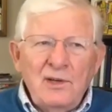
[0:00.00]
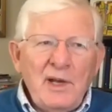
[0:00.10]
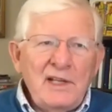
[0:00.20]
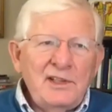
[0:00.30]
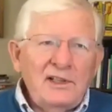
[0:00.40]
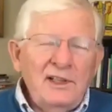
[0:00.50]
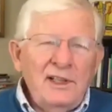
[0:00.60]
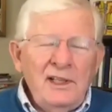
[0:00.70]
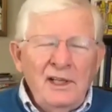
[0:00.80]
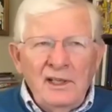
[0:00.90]
He
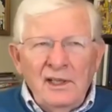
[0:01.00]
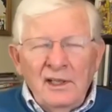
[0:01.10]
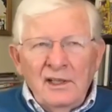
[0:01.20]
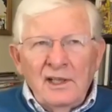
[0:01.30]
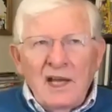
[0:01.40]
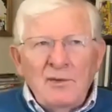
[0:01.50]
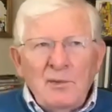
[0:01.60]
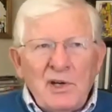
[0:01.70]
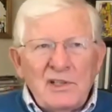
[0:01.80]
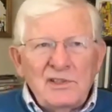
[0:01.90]
basically gave a
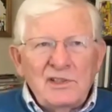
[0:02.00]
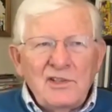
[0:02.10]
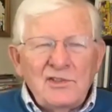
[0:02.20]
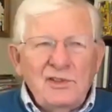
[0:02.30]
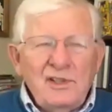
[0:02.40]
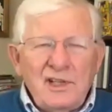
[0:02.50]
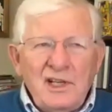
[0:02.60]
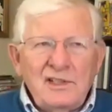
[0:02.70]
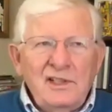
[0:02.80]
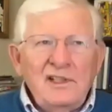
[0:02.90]
presentation that
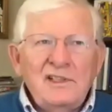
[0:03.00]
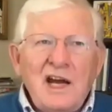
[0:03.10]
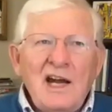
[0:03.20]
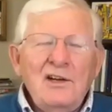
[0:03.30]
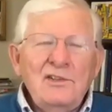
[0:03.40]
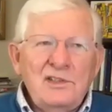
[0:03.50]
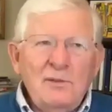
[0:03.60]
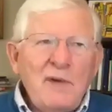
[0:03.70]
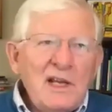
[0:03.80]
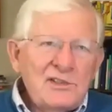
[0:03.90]
takes an entire
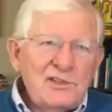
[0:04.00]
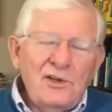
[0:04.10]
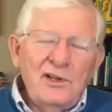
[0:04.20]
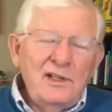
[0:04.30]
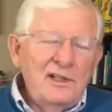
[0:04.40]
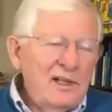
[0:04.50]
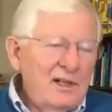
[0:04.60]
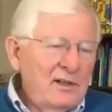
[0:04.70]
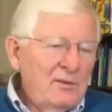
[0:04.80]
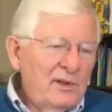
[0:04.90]
semester, and he did
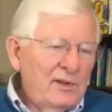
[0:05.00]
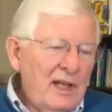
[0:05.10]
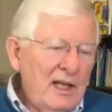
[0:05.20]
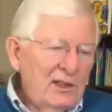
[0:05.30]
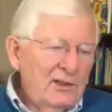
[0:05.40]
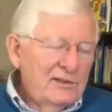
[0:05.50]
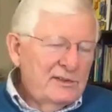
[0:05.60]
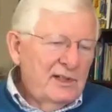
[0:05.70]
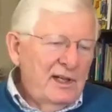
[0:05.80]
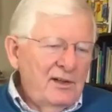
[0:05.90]
it with
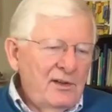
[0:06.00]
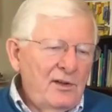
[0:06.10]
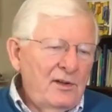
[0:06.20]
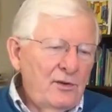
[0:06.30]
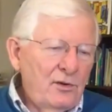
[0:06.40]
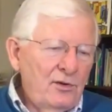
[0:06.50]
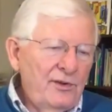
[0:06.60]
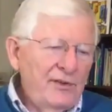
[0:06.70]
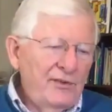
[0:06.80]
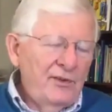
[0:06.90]
eloquence and
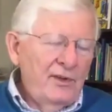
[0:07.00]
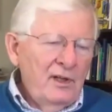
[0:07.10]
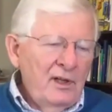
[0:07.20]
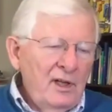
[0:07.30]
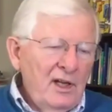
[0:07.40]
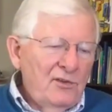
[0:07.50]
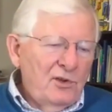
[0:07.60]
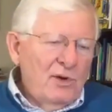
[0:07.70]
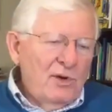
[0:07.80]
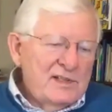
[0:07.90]
thoroughness. It's a
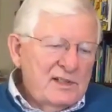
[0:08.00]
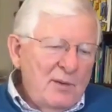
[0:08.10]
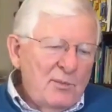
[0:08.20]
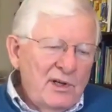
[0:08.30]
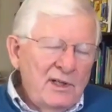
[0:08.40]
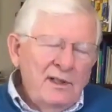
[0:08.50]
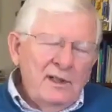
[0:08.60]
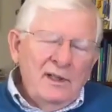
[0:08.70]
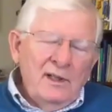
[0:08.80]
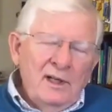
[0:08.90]
great summary.
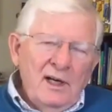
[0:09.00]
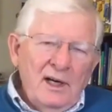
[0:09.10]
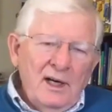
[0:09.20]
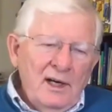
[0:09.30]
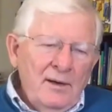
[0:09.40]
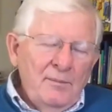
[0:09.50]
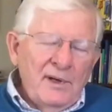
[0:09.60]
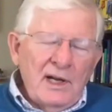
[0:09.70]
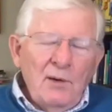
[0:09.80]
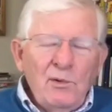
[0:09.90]

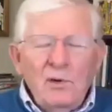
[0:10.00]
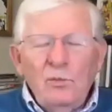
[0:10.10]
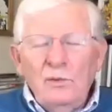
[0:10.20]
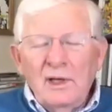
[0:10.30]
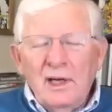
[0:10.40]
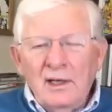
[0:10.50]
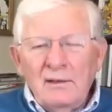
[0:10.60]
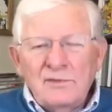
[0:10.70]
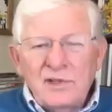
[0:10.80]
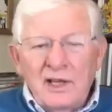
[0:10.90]
But I want
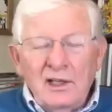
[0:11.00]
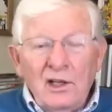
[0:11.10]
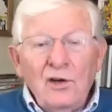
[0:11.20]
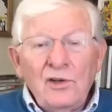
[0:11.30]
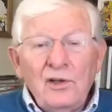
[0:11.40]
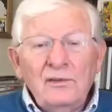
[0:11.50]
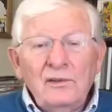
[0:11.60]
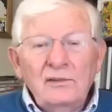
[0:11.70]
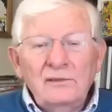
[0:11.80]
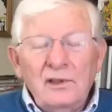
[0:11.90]
to say hello to
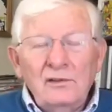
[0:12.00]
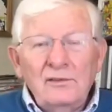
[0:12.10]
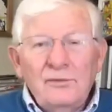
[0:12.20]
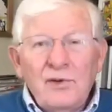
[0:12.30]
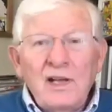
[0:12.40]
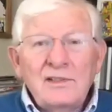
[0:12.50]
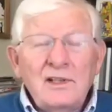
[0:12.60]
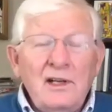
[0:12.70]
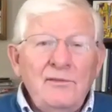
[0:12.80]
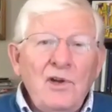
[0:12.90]
friends
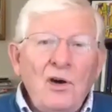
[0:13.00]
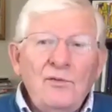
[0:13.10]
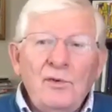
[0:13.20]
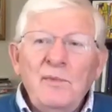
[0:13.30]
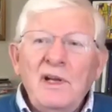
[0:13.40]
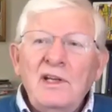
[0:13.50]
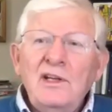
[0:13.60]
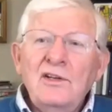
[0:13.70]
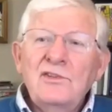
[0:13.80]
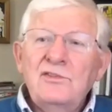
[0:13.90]
that I've known for many
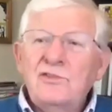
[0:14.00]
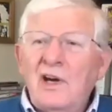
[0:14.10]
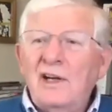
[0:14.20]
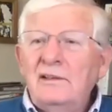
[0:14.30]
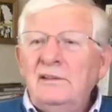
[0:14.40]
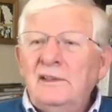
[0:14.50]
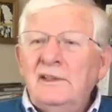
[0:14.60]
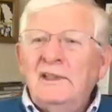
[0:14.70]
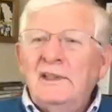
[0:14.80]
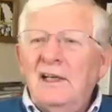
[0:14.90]
years in China.
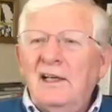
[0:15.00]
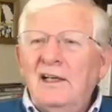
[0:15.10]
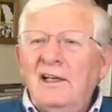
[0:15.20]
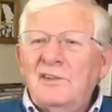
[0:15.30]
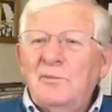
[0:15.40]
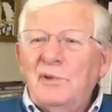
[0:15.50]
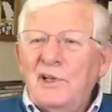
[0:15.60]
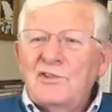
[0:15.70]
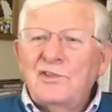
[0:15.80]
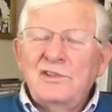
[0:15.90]
It's a
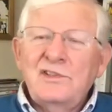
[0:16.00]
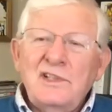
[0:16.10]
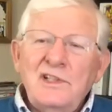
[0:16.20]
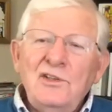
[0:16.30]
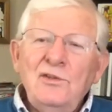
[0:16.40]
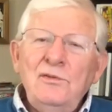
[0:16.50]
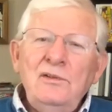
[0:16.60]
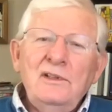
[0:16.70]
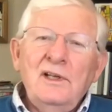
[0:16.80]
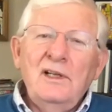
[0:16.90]
pleasure to see you,
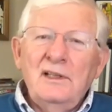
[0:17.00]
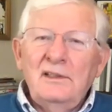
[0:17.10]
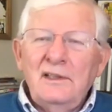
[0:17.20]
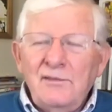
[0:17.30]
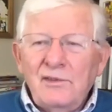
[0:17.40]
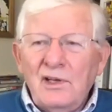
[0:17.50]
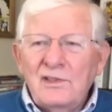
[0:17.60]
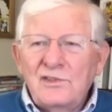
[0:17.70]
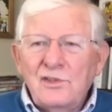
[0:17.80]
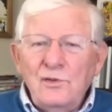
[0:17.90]
even
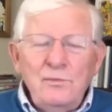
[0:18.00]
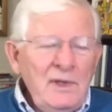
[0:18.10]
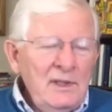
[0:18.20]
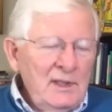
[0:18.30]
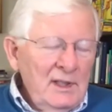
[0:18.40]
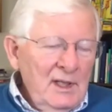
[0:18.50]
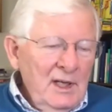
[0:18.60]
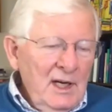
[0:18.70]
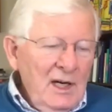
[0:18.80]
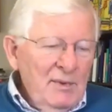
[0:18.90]
on Zoom.
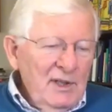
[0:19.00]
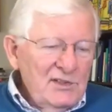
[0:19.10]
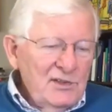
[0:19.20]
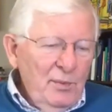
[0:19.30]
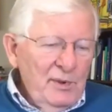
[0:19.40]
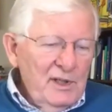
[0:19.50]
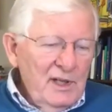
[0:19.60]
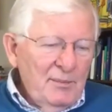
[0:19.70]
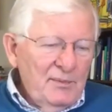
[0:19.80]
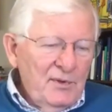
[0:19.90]
But let's open it
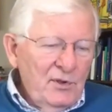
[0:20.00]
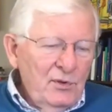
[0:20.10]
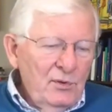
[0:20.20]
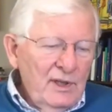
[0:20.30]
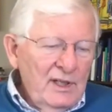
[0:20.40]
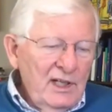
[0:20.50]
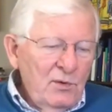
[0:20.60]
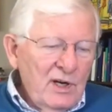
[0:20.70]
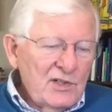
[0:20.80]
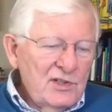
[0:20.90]
up to any
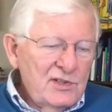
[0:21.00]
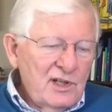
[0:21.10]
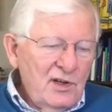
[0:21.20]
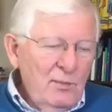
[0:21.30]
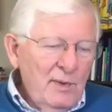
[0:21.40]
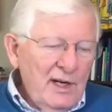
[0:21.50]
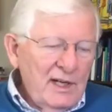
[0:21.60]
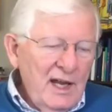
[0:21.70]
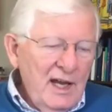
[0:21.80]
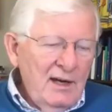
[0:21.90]
questions that you might
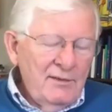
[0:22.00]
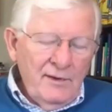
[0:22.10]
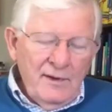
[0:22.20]
have.